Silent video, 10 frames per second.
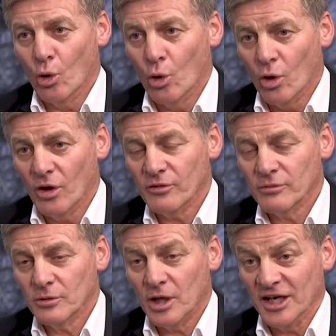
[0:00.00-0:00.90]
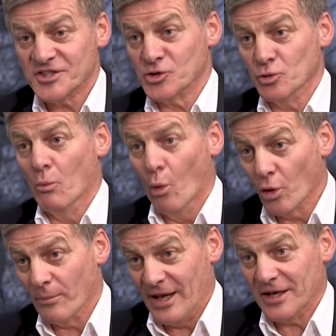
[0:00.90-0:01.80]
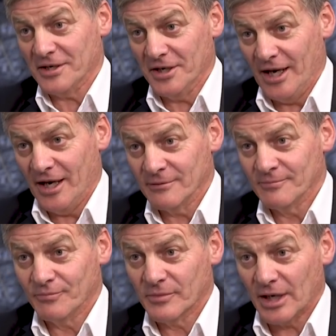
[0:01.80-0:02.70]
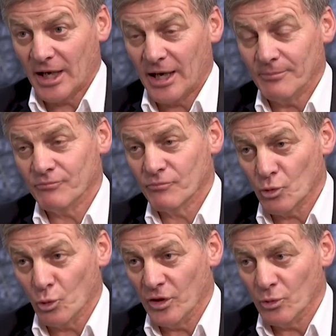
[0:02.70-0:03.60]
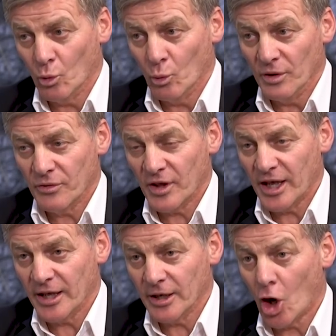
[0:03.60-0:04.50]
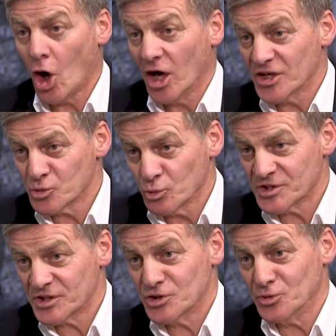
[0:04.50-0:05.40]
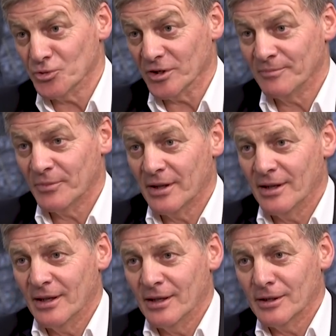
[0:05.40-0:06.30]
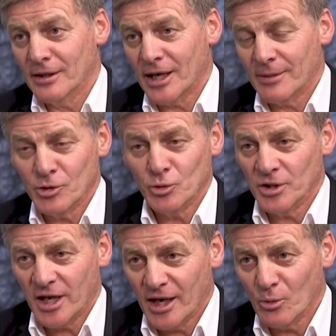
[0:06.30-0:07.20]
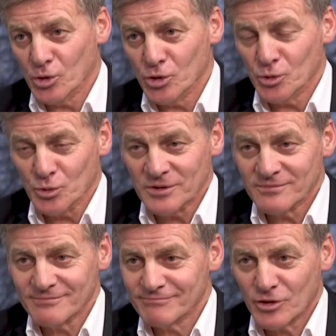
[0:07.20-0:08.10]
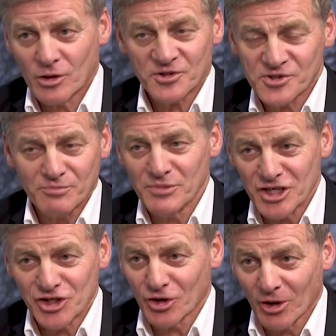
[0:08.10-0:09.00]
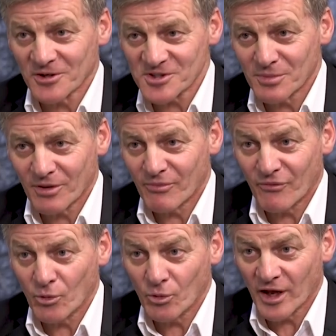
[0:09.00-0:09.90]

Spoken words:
And let's do more about it now. Or with our highest risk children who in our world cost $1 million before